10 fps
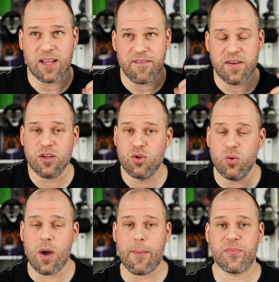I think,
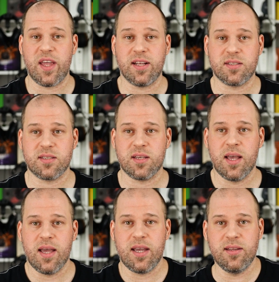2 updates
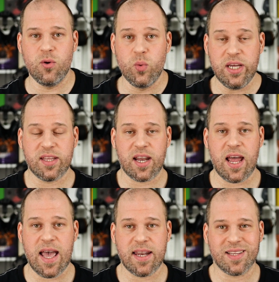in the week that
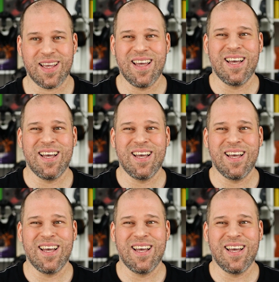I had it.